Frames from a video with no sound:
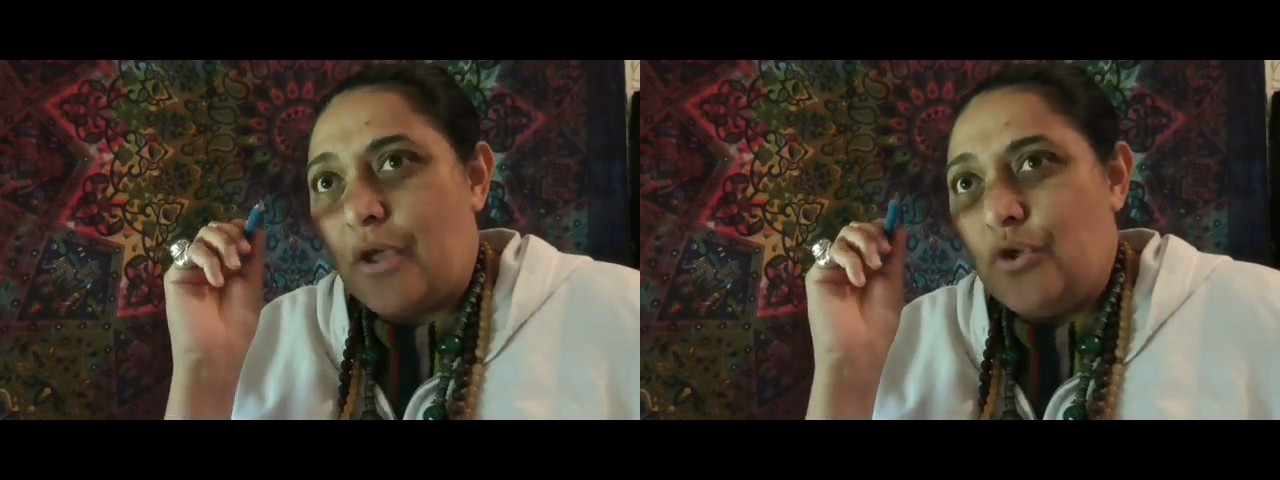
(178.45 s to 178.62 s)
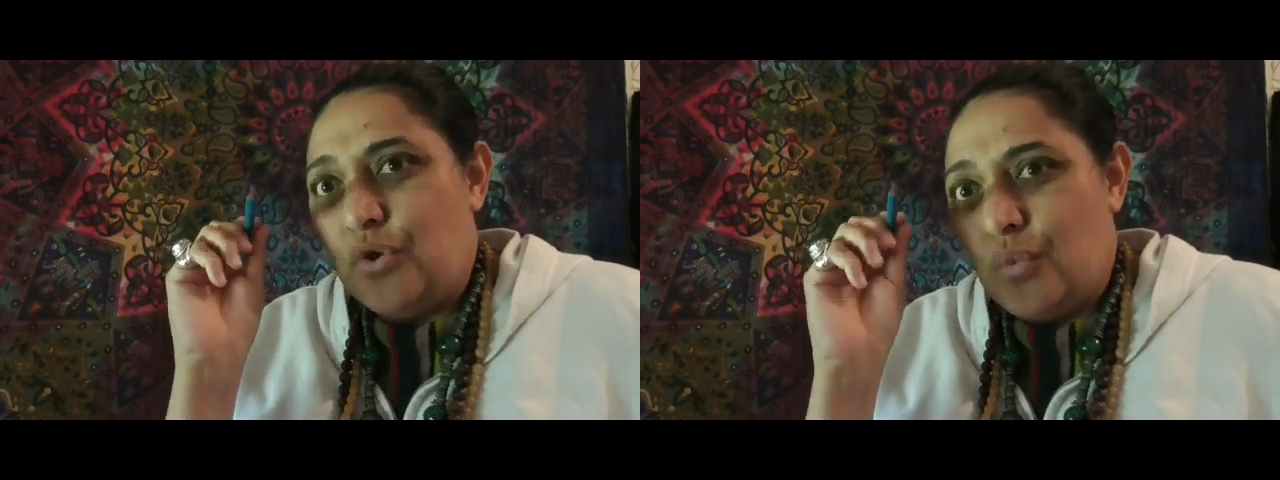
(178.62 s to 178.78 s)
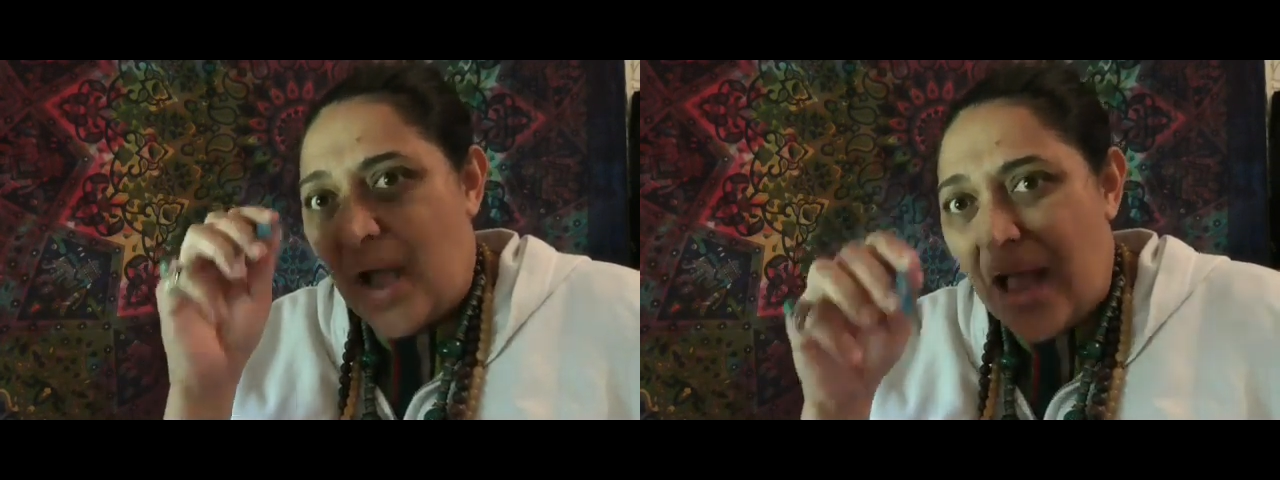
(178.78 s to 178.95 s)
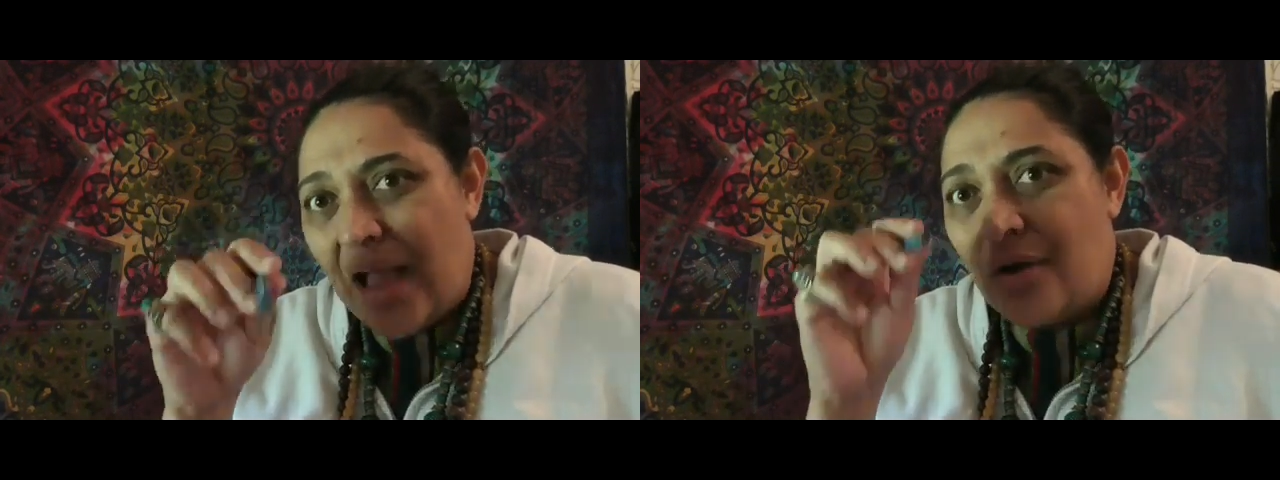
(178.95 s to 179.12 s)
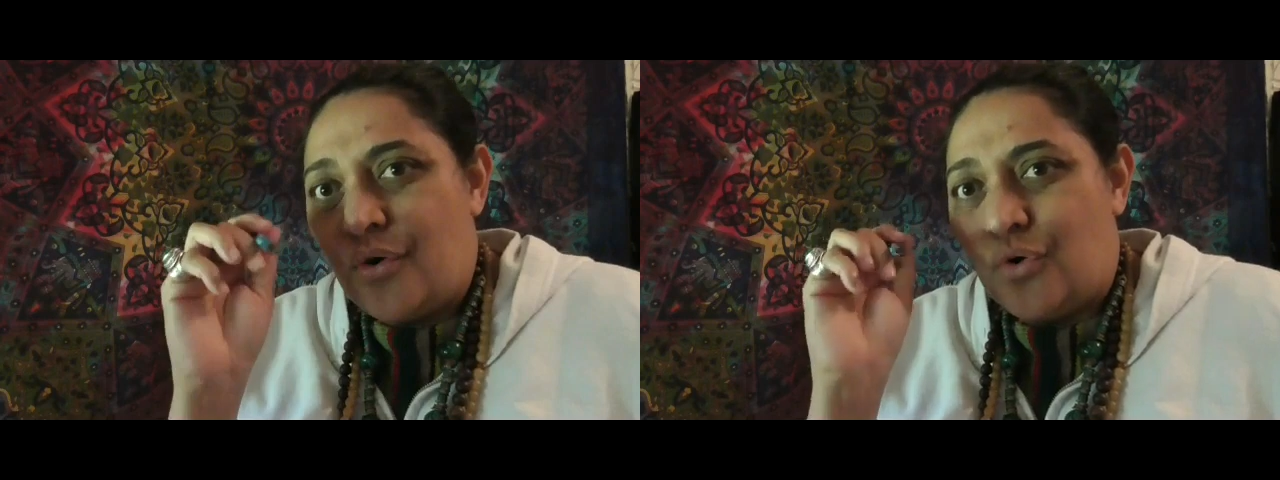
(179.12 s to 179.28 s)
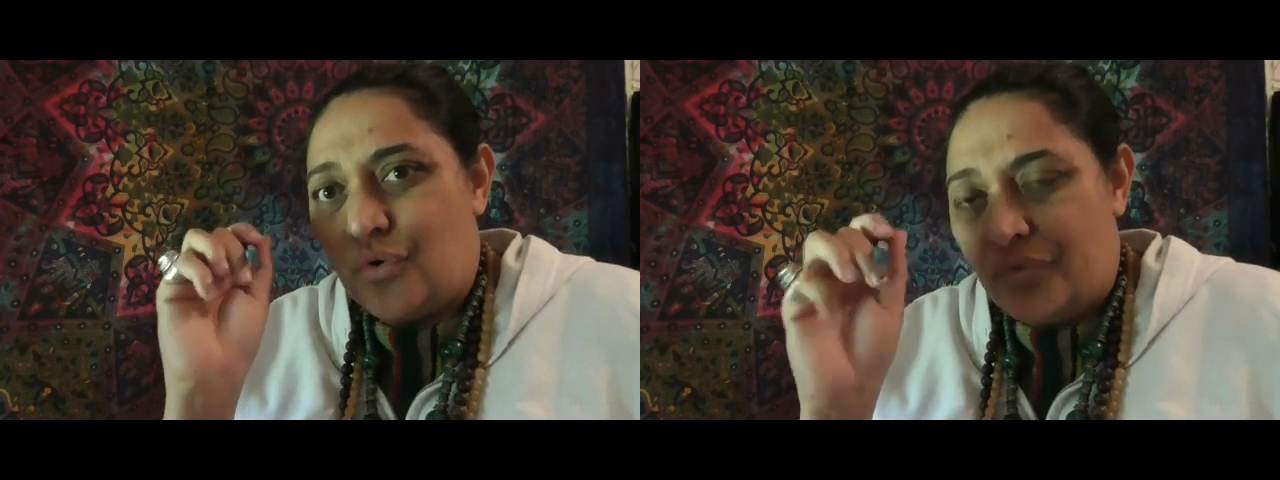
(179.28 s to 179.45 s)
you
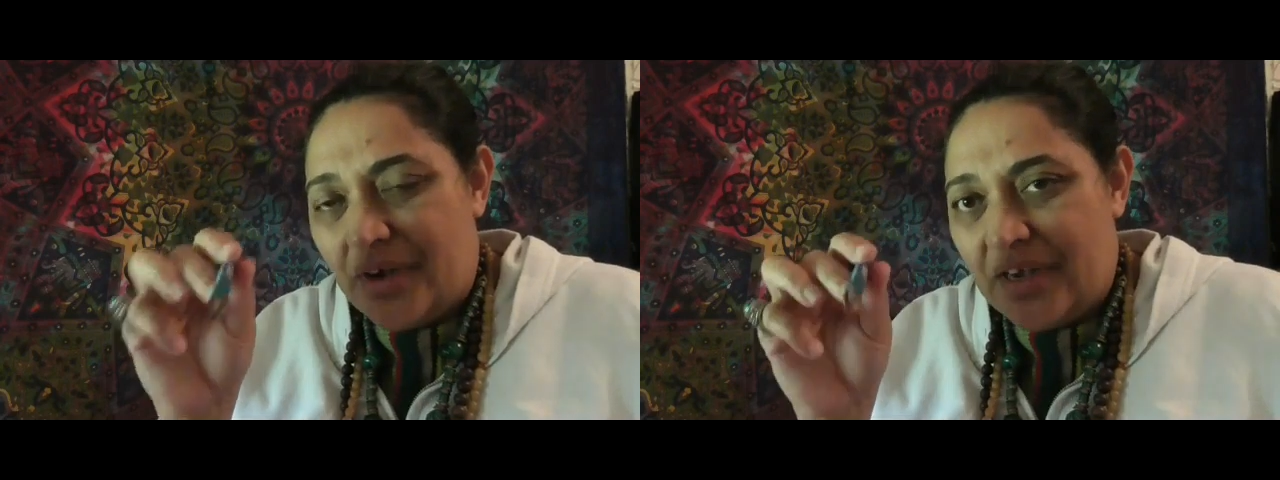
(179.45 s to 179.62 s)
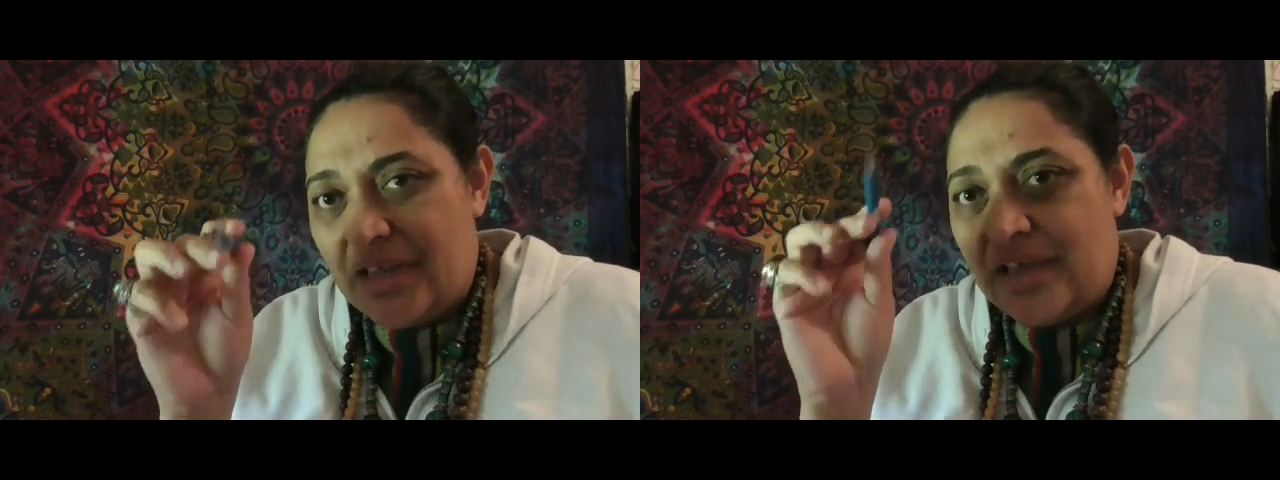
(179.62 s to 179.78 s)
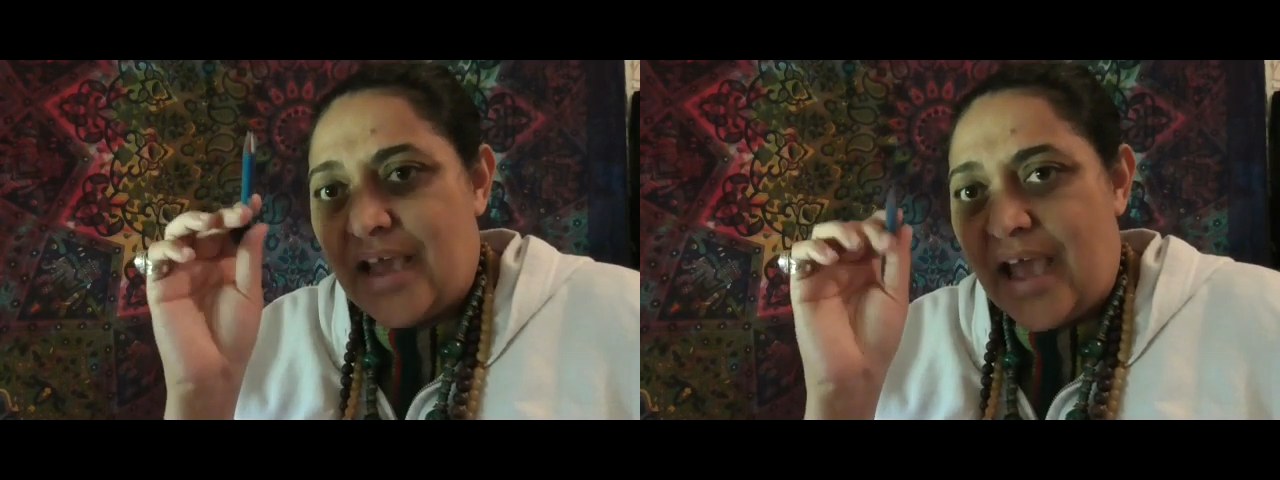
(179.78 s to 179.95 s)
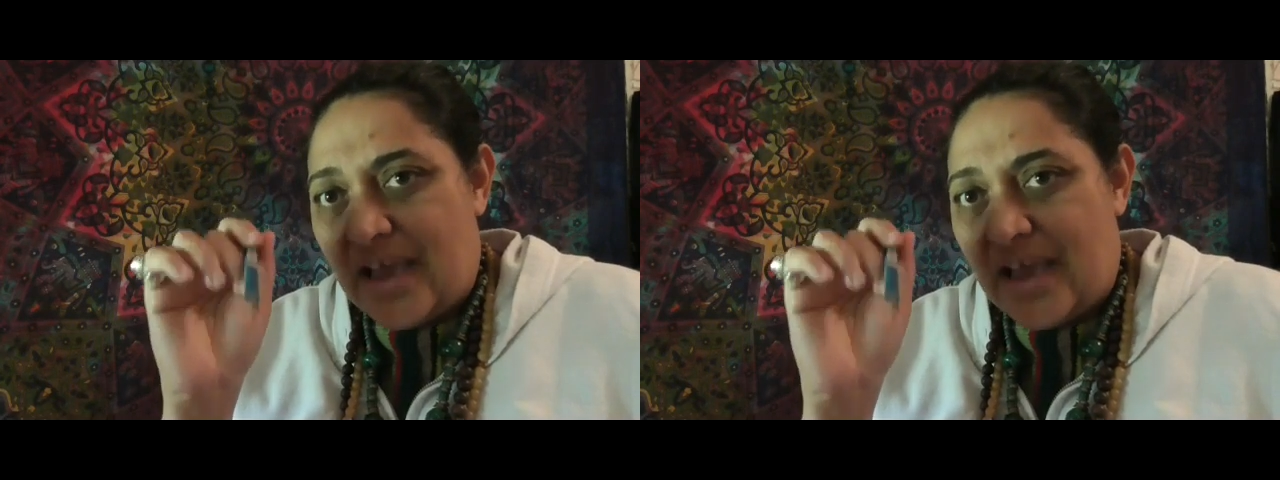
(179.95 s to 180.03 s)
are already